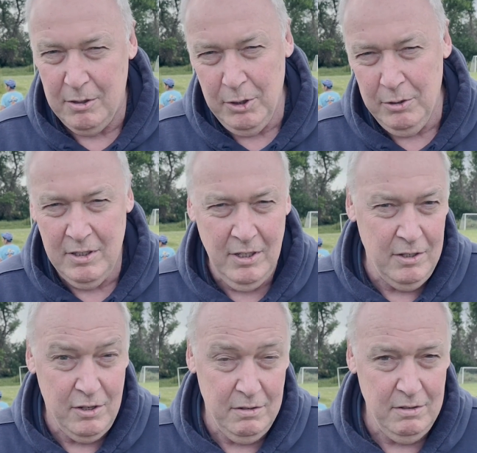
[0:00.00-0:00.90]

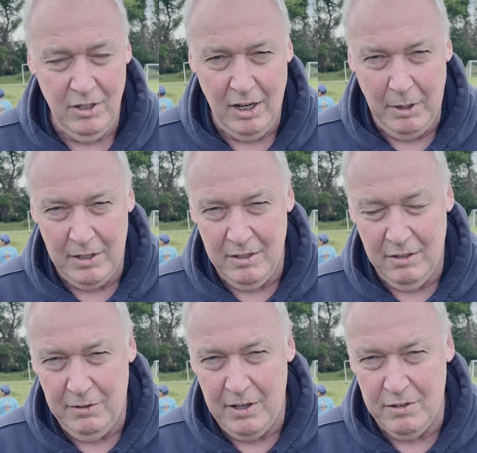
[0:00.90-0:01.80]
communities celebrating
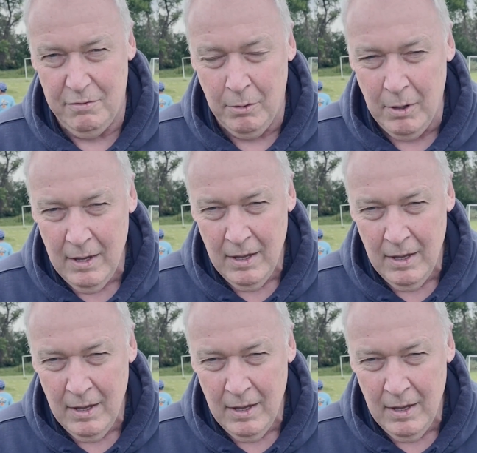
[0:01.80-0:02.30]
this festival.